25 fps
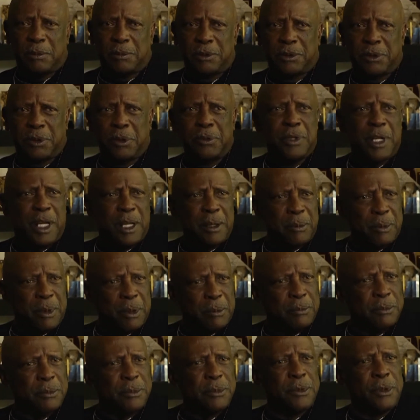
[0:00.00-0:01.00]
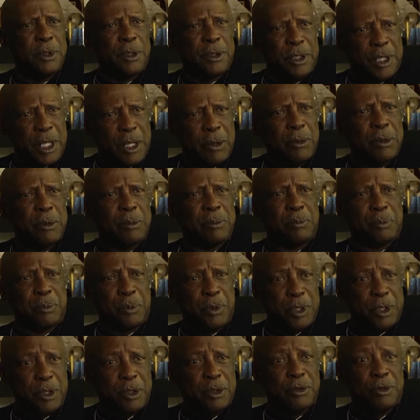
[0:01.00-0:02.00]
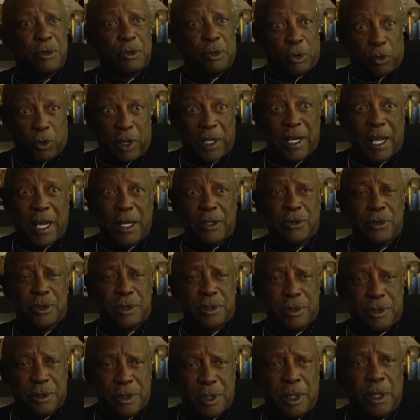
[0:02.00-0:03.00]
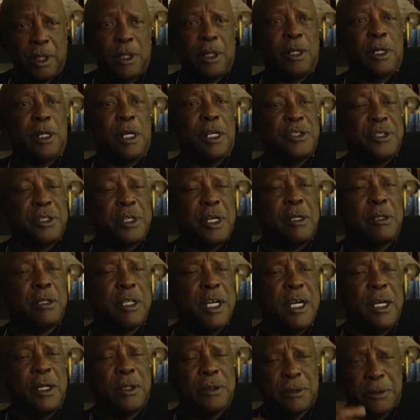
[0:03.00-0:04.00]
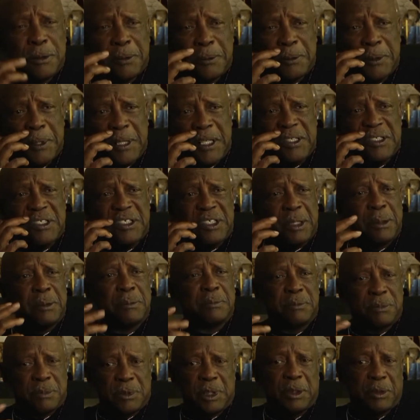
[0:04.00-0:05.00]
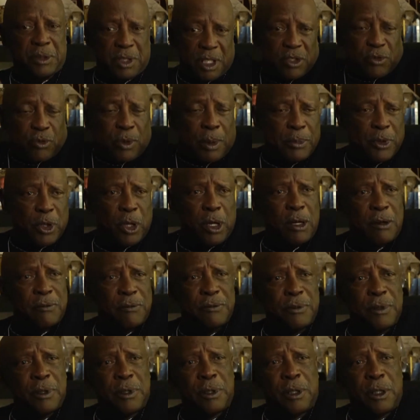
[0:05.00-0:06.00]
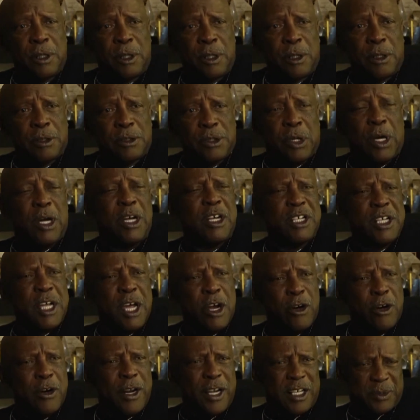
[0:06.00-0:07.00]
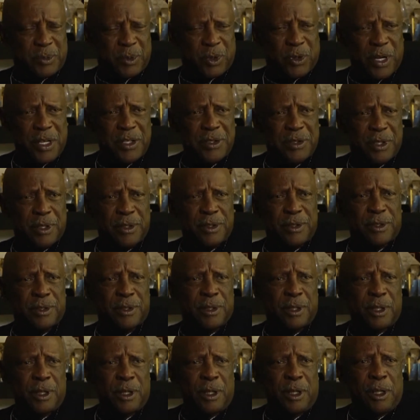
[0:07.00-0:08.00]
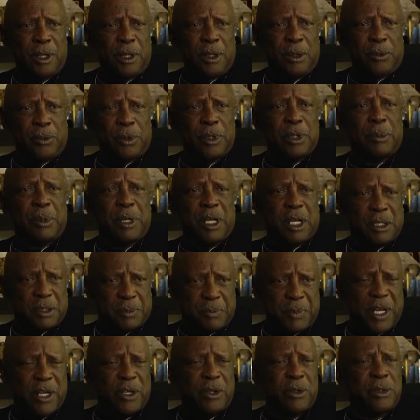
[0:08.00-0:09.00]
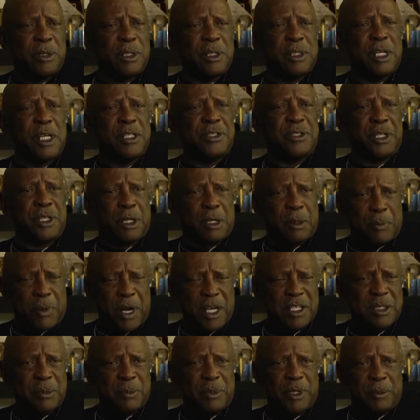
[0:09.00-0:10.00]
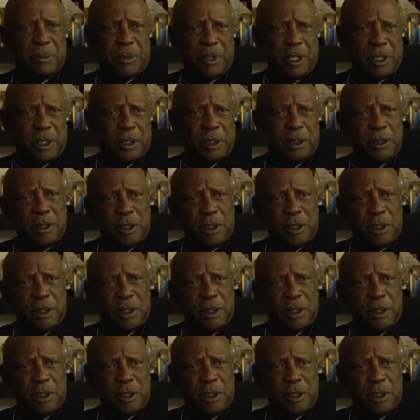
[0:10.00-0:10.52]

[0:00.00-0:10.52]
you name them, they were pretty great actresses. And she hung out and it just rubbed off. So her aspirations were to be as better as she could possibly be.